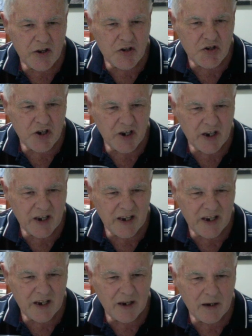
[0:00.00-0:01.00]
check
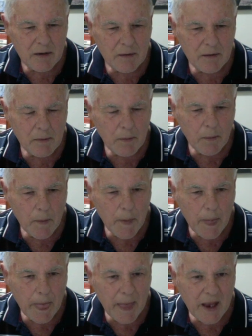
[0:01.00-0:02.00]
here.
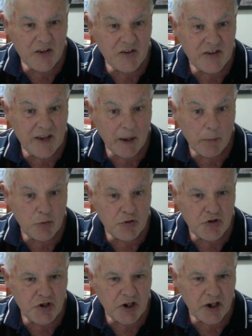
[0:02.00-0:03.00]
It's double
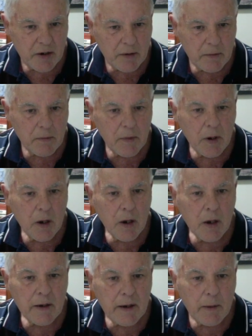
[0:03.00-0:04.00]
check.
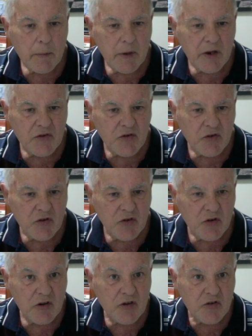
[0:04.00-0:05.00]
That means
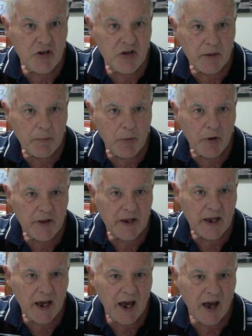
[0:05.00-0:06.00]
it's checked by the
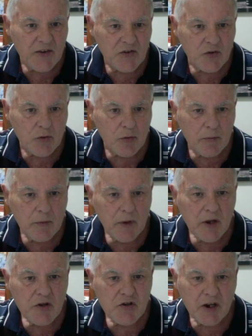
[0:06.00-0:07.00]
castle,
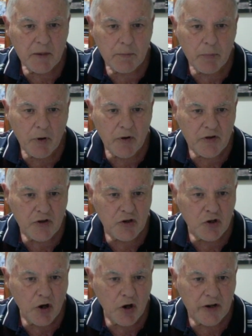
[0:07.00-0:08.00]
checked by the
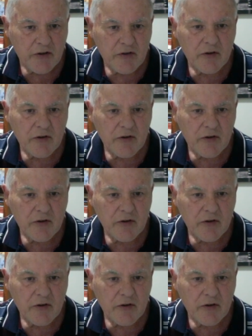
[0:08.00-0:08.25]
knight,